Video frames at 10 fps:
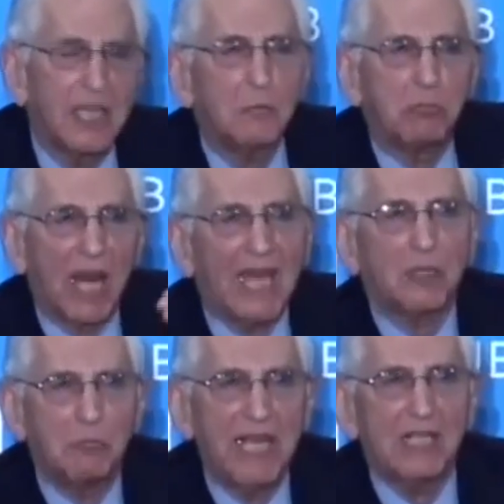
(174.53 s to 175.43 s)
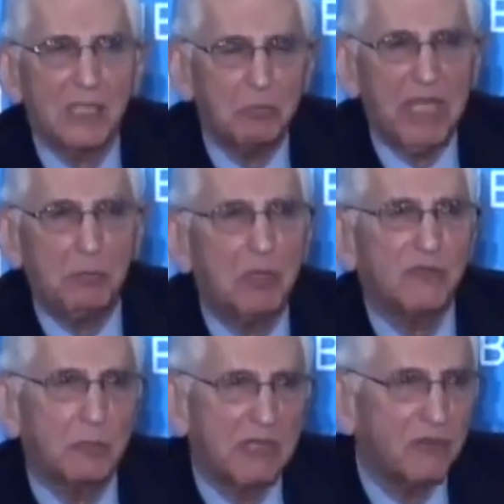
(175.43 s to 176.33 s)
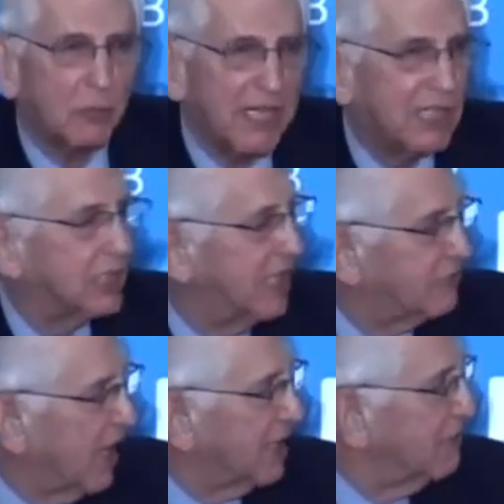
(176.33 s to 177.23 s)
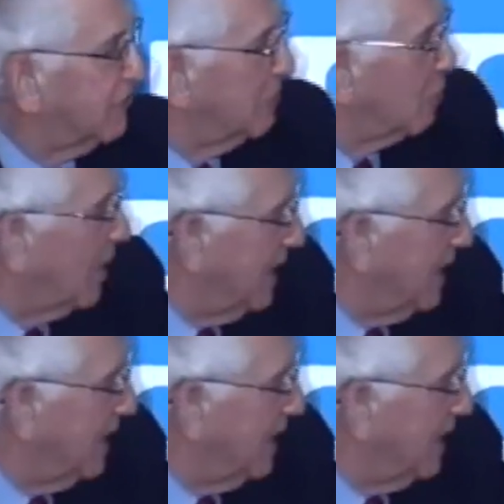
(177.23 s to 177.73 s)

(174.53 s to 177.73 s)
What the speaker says: They blackmail the people from information they've gotten from the